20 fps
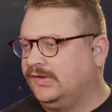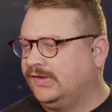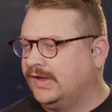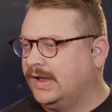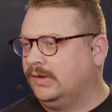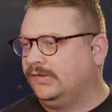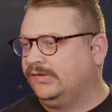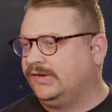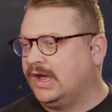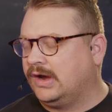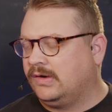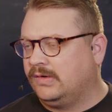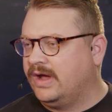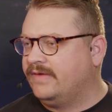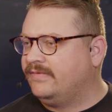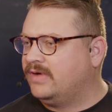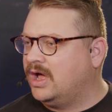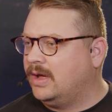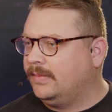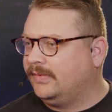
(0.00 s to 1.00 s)
sales tech,
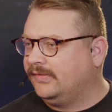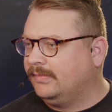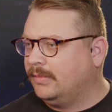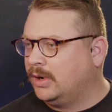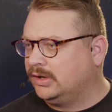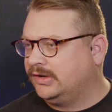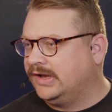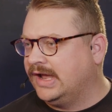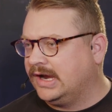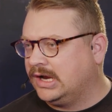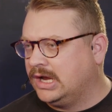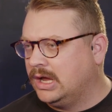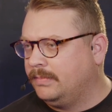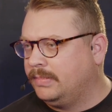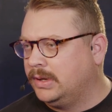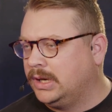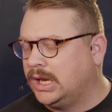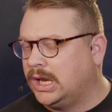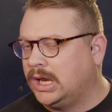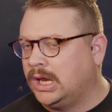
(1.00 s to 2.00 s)
RevOps, smart tech
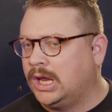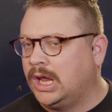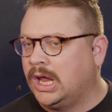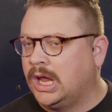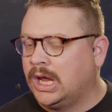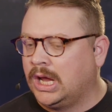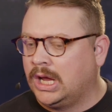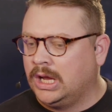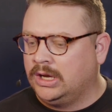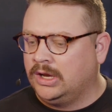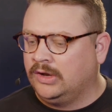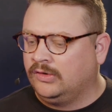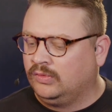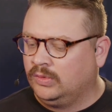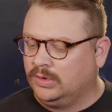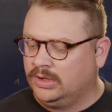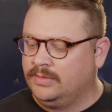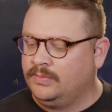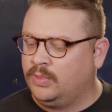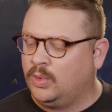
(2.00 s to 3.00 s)
company, and it's
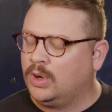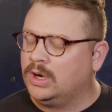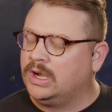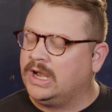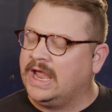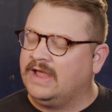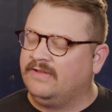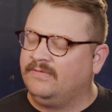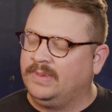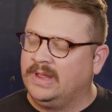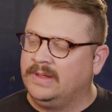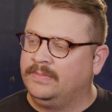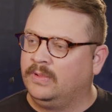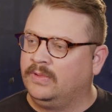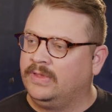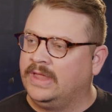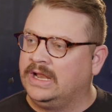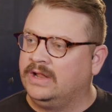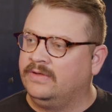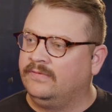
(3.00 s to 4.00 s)
really important to have people
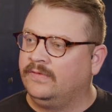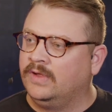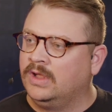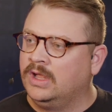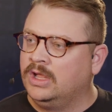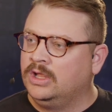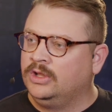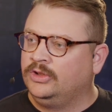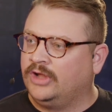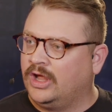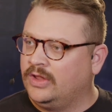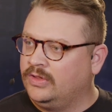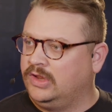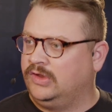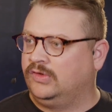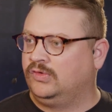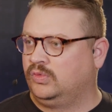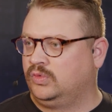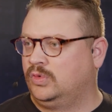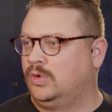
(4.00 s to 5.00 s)
that have done
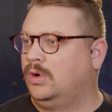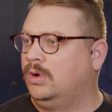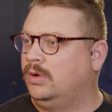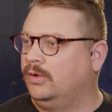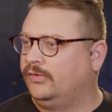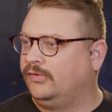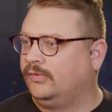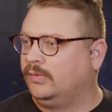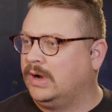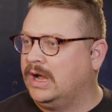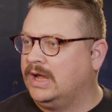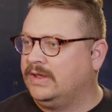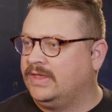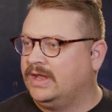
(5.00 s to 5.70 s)
these roles, right?